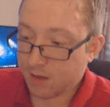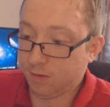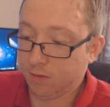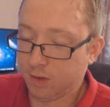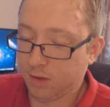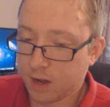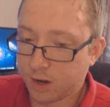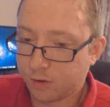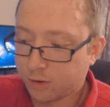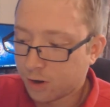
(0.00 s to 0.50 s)

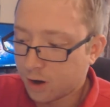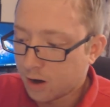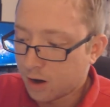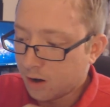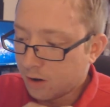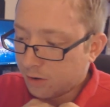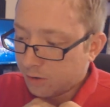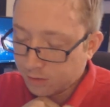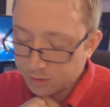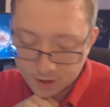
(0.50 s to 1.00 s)
obviously not
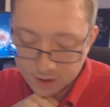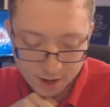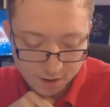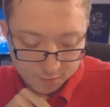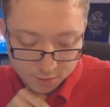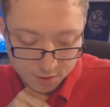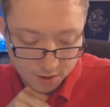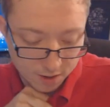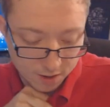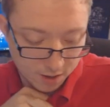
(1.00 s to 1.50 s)
charged. I
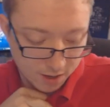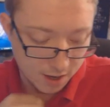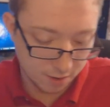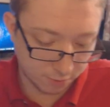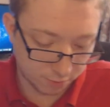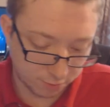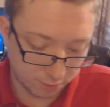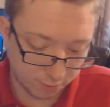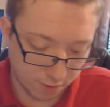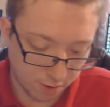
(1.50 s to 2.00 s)
have no idea
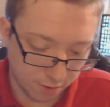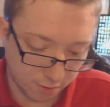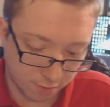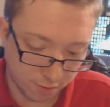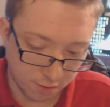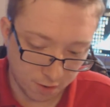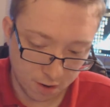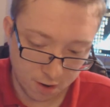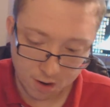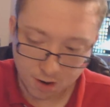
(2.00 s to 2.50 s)
how it's charged.
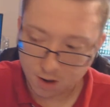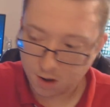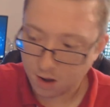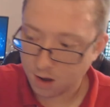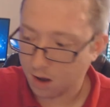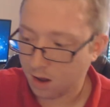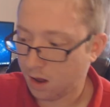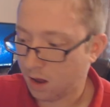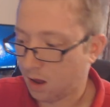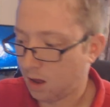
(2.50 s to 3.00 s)

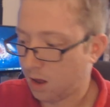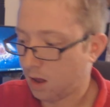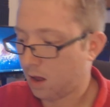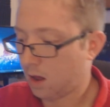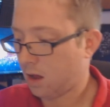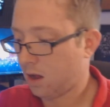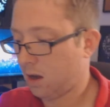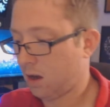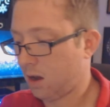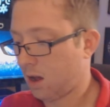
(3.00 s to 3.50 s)

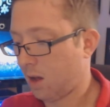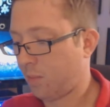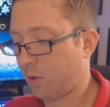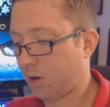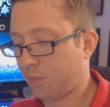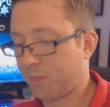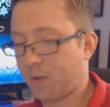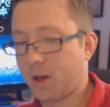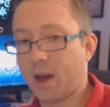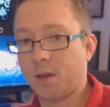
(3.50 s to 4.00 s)
And I
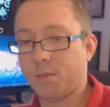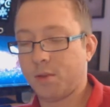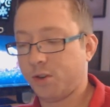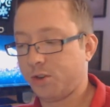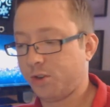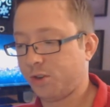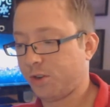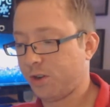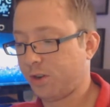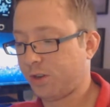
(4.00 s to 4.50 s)
put it behind my
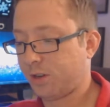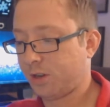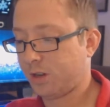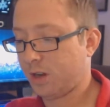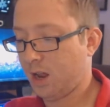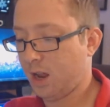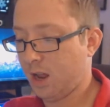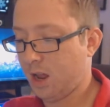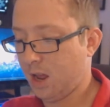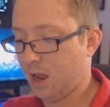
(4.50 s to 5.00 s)
shirt,
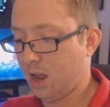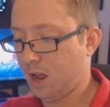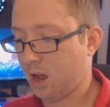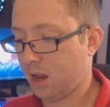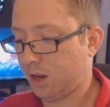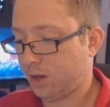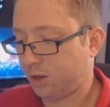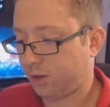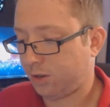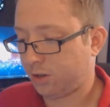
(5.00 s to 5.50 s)

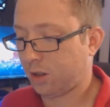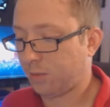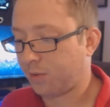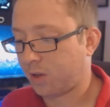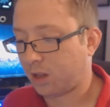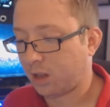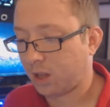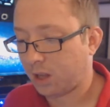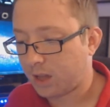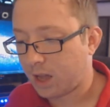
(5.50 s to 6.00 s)
and it just
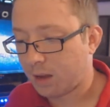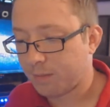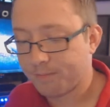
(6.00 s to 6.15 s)
clips on like